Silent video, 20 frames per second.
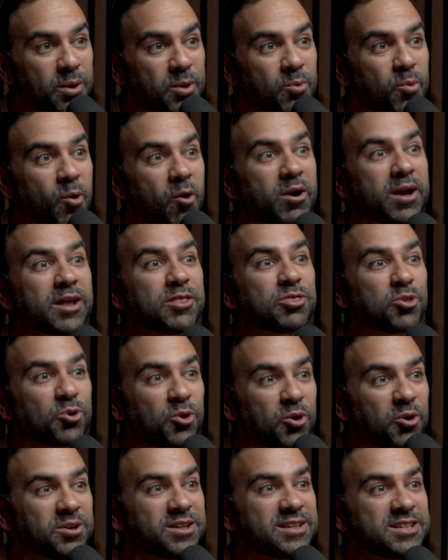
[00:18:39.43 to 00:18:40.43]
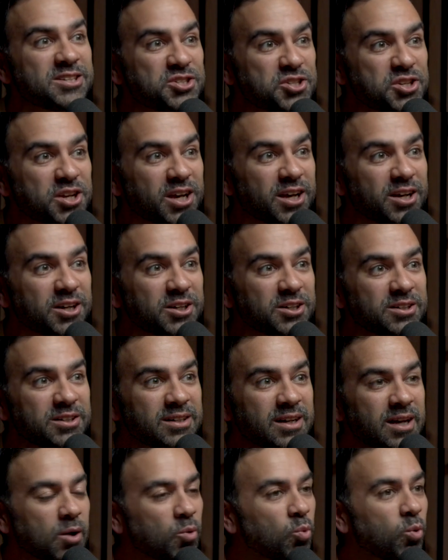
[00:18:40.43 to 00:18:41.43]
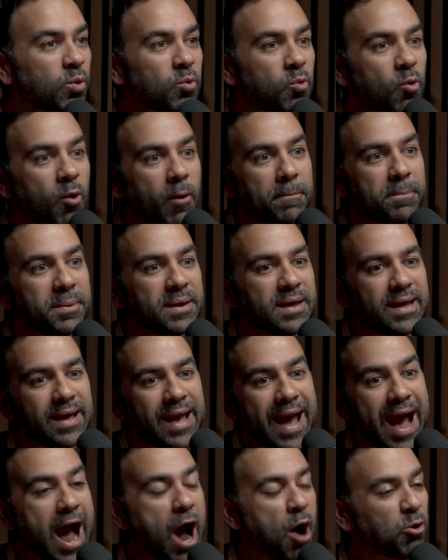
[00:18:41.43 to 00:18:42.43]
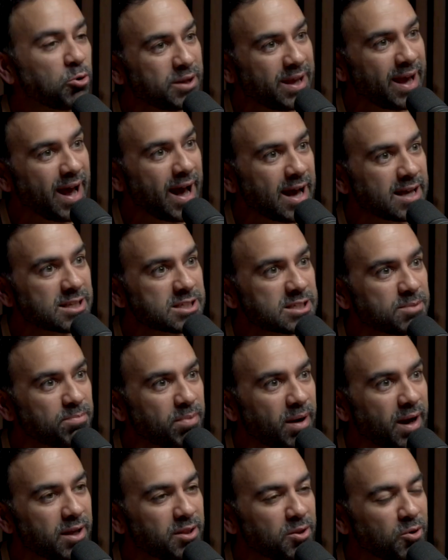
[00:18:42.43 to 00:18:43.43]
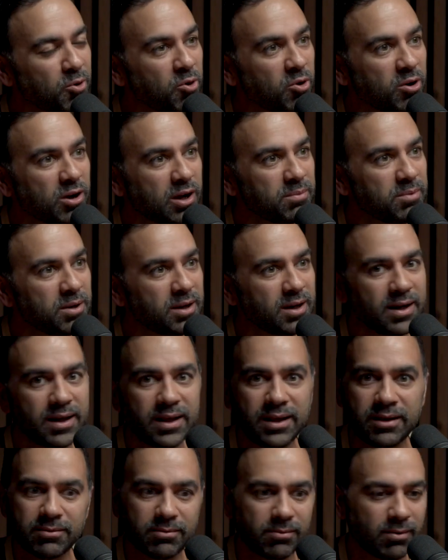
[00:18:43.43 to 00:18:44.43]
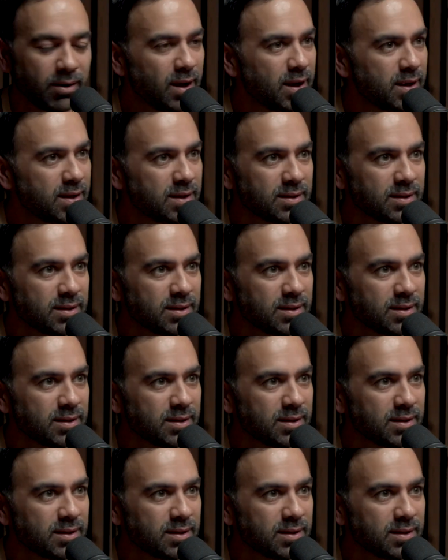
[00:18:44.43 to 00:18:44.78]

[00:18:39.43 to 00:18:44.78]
we won't get thrown in jail. We won't be outcast you by won't be the thrown whole out community. of the mosque if right.